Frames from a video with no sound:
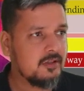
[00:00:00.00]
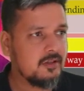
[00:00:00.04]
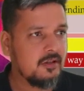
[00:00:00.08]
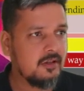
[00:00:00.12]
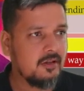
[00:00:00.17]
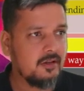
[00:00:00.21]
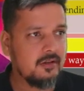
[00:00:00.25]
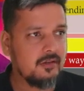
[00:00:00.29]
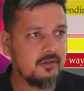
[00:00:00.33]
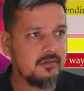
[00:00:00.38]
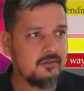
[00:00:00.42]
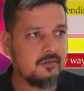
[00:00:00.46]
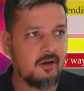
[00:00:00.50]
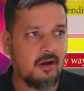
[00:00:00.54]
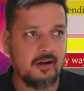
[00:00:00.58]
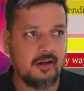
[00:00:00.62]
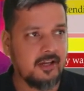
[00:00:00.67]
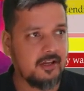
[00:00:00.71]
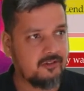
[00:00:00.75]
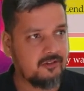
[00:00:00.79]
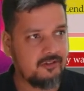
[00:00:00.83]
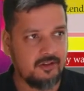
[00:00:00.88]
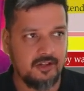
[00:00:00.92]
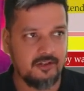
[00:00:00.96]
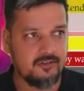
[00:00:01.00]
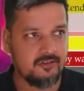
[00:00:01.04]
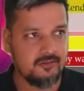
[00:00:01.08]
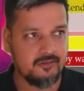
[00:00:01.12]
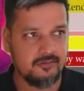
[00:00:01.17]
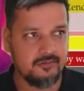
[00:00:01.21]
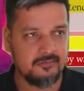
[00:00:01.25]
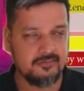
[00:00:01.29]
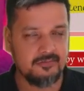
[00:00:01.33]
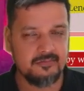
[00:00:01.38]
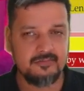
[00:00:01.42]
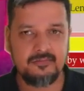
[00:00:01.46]
stock exchange.
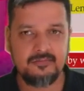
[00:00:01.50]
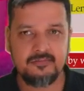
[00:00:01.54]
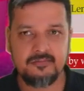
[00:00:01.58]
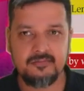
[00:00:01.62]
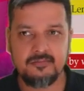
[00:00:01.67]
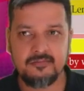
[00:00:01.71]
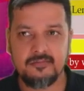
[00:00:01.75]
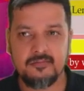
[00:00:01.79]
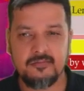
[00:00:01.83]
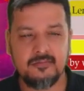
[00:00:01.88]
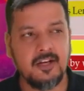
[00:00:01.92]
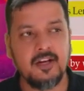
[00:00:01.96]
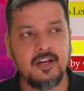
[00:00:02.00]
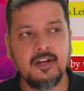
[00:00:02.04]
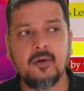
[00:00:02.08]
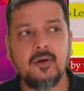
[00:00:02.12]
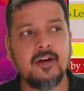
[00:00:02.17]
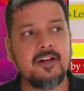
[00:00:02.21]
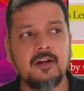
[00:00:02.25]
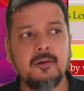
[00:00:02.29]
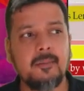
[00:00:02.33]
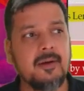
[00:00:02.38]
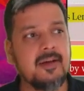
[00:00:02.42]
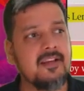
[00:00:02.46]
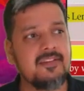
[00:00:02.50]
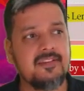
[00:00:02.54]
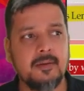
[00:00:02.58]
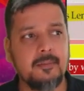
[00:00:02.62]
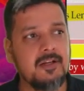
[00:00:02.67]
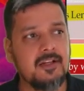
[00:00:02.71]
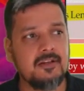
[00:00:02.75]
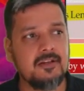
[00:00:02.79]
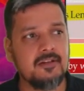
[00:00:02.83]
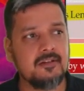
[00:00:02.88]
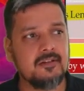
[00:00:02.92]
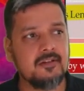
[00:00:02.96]
Regulated by
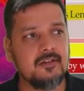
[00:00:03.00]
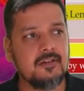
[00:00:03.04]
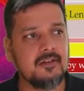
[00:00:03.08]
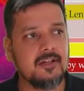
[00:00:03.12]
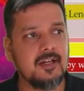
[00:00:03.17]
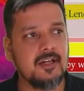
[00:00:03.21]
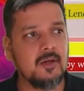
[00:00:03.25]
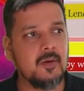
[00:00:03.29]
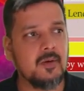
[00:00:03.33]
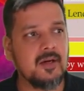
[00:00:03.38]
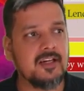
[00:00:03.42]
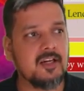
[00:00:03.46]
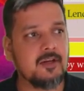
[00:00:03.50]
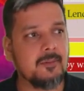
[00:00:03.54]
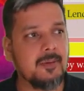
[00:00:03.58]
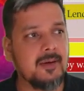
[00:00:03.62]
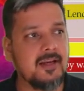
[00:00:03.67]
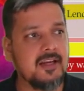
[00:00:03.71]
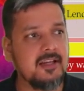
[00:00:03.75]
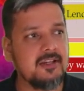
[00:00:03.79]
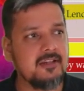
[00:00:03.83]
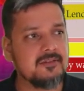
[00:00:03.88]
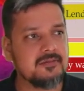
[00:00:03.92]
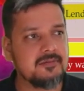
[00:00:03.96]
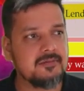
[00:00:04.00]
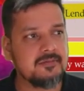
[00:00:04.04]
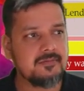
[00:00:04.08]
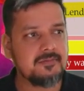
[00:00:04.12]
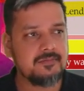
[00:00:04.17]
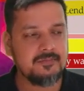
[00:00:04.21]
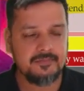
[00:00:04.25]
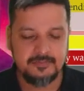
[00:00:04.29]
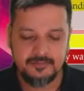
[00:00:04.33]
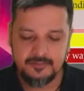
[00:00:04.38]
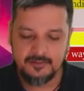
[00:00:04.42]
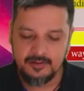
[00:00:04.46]
SEBI. Regulated by,
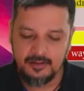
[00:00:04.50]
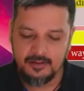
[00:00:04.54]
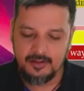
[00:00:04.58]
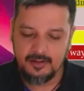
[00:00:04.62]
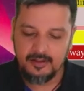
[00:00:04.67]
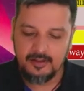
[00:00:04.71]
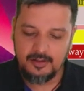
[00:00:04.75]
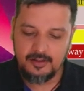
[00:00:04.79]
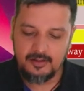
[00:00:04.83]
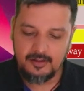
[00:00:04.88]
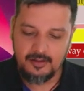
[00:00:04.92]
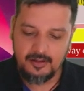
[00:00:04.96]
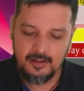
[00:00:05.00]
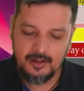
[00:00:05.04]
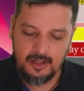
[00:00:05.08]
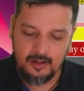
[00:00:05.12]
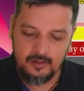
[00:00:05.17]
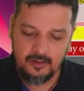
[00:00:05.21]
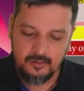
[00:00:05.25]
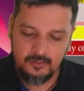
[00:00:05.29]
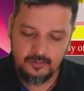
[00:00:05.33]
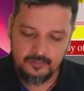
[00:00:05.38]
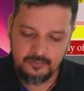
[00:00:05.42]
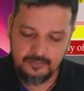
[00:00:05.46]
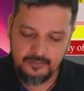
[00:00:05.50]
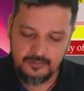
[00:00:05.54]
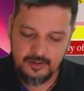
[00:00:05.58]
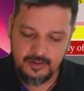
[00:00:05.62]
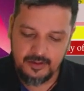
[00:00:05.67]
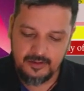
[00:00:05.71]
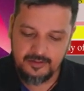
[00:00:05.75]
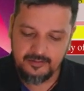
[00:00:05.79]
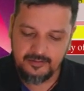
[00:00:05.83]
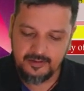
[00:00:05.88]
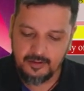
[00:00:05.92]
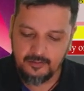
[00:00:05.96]
now
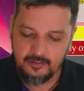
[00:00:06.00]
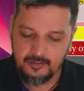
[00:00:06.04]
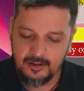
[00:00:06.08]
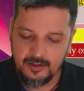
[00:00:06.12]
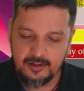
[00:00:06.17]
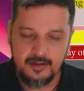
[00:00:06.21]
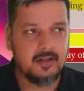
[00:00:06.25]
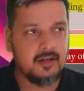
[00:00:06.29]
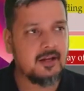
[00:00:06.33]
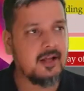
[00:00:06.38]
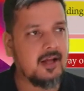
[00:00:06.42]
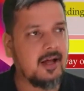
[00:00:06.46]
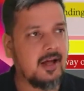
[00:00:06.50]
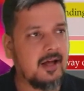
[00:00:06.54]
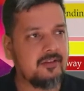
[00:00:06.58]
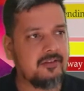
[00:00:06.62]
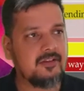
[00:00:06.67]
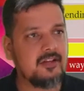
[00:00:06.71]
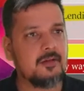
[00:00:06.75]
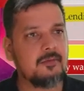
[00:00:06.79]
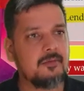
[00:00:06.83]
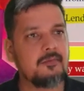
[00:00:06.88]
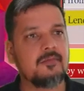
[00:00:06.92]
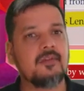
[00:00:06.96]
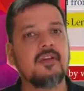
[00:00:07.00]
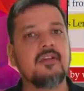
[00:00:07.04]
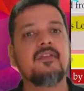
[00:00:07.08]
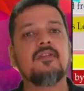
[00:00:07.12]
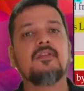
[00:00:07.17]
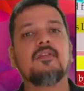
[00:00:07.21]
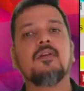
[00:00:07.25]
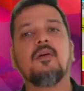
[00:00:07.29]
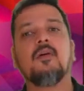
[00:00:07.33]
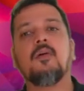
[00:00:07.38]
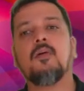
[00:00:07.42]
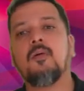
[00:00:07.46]
it is covered under RCM. This is
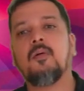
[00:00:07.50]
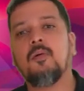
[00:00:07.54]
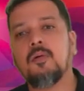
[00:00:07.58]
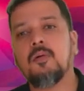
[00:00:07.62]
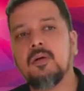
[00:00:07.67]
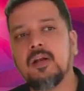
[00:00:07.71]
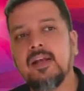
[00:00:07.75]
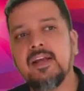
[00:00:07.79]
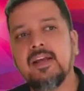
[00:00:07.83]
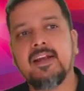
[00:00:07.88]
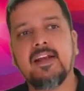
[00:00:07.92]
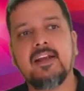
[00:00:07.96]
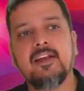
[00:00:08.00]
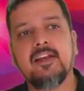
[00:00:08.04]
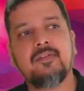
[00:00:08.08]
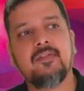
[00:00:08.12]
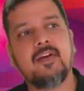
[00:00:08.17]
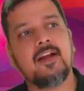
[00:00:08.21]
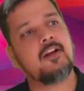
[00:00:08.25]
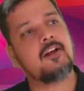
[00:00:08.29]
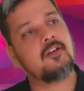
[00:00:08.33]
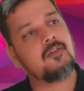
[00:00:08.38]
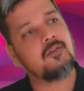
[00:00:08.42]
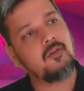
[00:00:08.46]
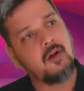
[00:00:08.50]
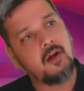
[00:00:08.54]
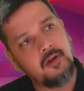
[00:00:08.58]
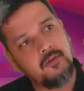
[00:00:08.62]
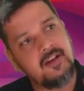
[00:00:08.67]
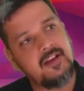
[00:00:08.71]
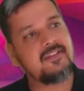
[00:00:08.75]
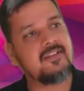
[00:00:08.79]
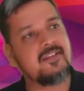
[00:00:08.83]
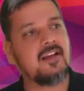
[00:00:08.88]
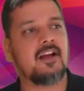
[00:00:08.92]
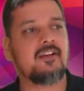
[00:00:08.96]
the only case where it is
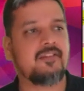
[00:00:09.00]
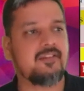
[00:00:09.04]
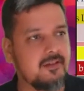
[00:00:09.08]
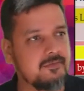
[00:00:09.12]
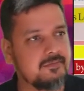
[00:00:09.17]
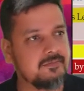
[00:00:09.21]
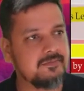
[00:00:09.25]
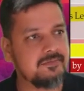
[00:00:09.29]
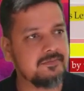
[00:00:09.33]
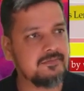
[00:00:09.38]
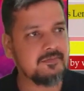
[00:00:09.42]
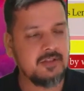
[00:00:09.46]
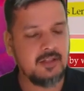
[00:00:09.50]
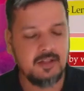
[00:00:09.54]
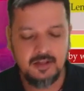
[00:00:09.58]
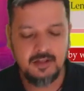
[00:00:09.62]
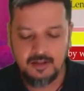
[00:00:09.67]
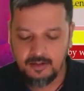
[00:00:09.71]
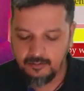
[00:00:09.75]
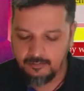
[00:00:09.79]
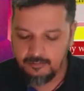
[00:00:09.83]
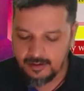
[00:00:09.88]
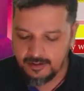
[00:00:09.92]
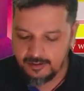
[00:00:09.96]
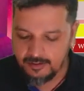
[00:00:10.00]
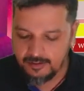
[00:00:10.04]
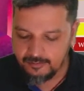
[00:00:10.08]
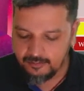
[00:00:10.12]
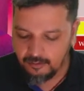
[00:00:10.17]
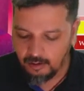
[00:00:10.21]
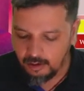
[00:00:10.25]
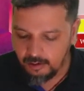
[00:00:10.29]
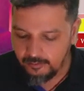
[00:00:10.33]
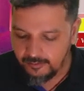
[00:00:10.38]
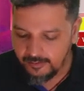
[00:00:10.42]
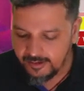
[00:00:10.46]
always RCM. Where it is
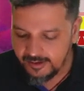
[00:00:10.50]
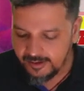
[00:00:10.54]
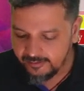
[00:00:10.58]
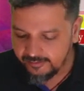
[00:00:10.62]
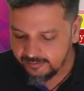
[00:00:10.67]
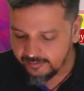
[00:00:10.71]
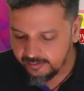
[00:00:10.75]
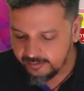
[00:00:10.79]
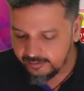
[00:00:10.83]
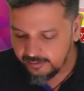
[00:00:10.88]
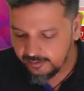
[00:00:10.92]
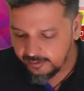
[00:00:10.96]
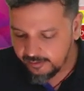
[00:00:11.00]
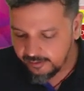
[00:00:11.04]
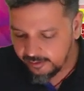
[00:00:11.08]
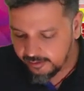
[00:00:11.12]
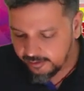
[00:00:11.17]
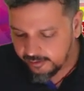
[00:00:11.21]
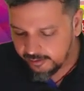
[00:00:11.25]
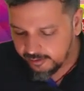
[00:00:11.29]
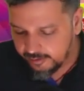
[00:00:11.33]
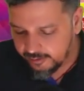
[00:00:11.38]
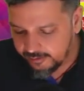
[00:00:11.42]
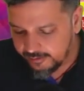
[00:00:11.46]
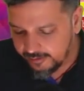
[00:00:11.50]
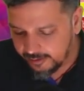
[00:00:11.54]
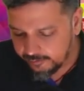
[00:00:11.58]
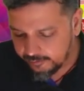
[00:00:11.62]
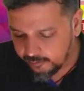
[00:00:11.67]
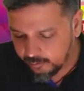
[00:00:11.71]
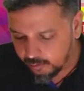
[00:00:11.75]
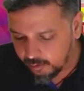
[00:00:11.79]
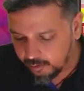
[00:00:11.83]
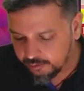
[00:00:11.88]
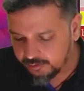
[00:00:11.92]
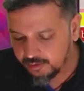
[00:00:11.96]
always, there is
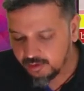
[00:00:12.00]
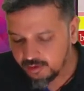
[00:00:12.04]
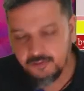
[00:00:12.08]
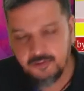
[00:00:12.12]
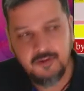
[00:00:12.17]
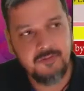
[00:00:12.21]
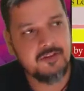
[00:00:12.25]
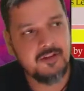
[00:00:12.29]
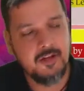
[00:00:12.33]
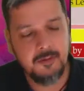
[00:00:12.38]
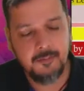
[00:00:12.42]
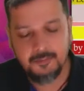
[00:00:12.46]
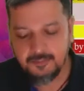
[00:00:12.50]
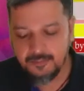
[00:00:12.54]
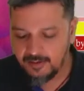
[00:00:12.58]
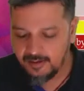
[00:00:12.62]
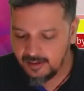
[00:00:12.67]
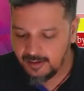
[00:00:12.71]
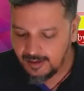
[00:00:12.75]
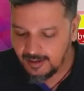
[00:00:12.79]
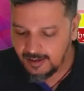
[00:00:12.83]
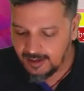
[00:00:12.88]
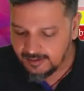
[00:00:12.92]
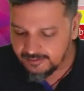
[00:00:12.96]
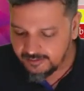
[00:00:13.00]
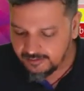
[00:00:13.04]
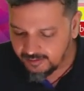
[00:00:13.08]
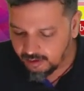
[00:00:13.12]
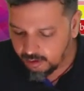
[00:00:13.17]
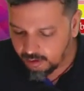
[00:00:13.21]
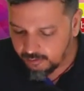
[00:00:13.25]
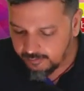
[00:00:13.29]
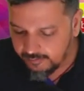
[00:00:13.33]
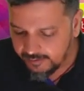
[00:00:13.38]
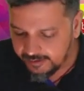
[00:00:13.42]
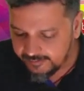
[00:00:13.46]
no question of FCM. And this
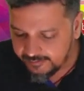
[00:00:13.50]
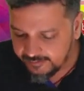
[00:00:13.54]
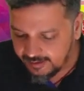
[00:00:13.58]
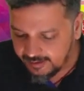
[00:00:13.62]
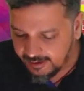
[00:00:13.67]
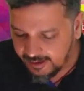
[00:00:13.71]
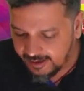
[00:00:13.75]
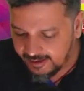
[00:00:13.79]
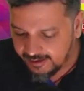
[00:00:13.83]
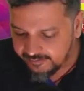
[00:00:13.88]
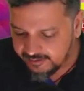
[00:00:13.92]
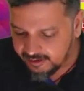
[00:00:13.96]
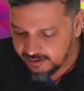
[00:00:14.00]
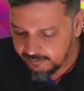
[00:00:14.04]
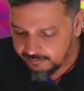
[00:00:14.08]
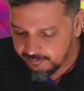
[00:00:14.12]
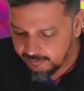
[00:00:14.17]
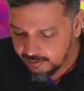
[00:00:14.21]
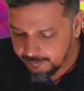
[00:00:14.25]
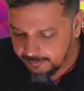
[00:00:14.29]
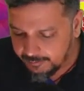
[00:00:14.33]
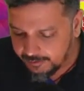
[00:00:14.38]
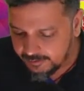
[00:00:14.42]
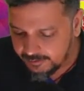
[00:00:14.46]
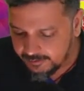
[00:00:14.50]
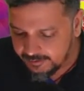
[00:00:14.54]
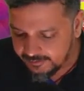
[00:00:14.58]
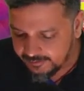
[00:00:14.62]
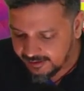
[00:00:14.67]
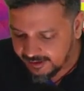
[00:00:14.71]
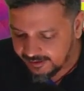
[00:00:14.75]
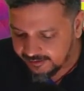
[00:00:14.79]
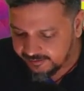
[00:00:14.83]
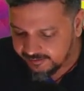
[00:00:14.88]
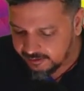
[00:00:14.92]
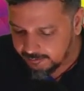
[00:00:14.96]
always RCM
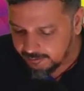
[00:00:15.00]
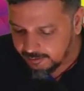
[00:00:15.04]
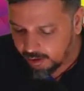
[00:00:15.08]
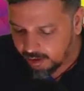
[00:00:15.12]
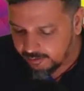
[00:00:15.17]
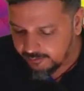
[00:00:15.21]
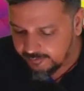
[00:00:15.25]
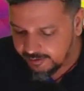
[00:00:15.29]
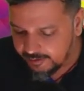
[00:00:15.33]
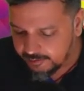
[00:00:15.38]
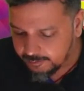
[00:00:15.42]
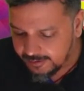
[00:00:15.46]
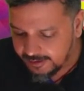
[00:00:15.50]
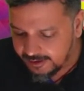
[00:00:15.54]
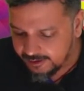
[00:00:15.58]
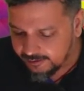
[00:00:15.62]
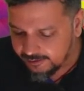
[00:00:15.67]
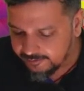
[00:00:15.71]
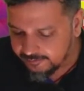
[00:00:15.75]
will always be